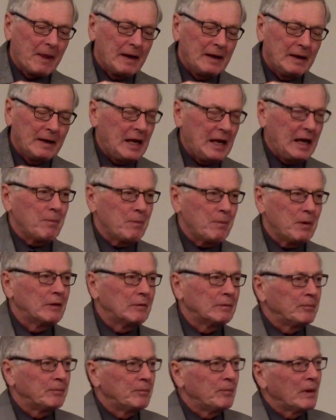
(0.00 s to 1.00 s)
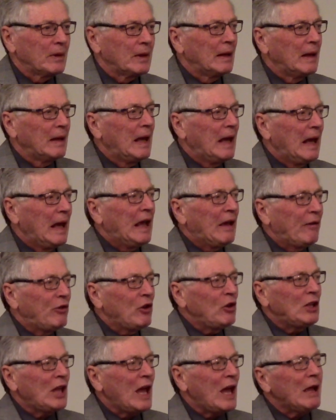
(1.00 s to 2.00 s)
deep, if you
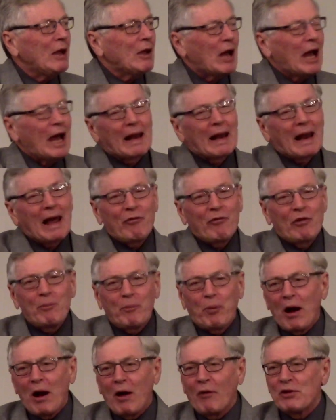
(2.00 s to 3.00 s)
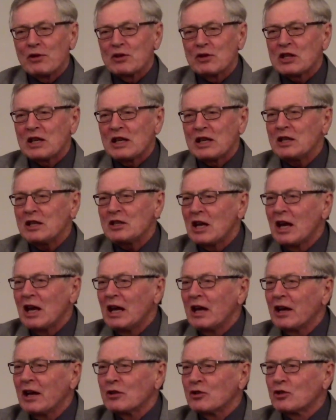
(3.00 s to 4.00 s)
take 11 prophecies
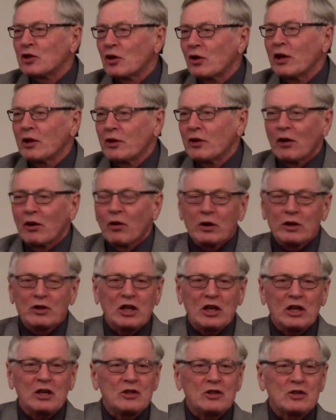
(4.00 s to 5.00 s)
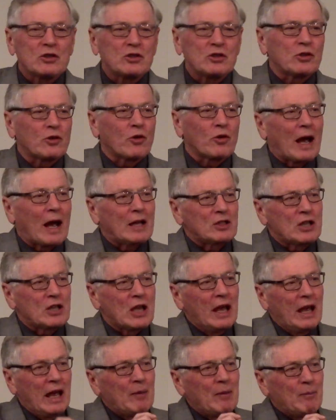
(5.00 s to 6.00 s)
concerning the Lord Jesus Christ
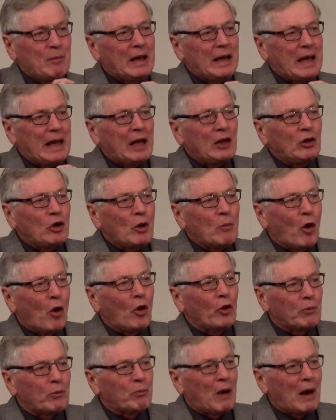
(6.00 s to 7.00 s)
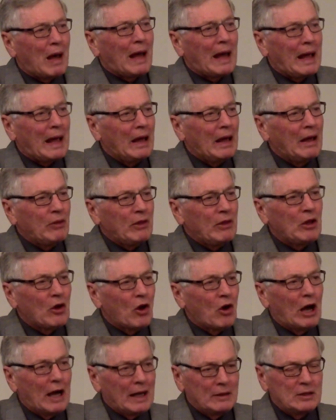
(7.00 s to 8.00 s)
and began to multiply the
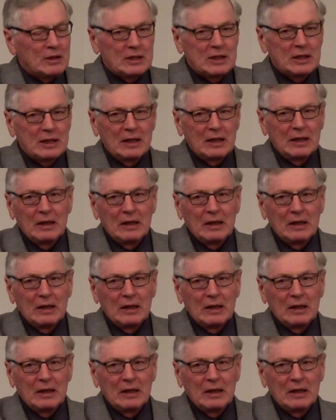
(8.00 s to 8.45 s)
odds,